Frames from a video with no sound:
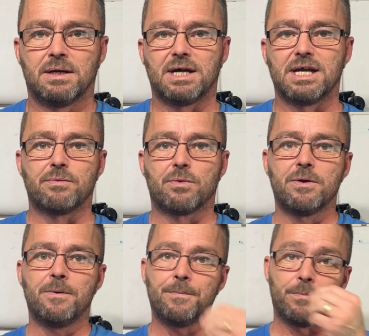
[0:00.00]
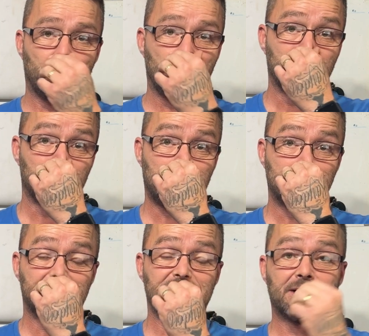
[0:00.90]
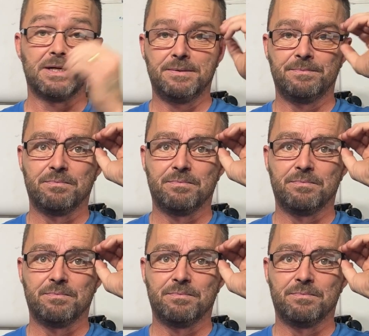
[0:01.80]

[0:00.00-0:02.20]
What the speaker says: Hi everyone, welcome back to the channel.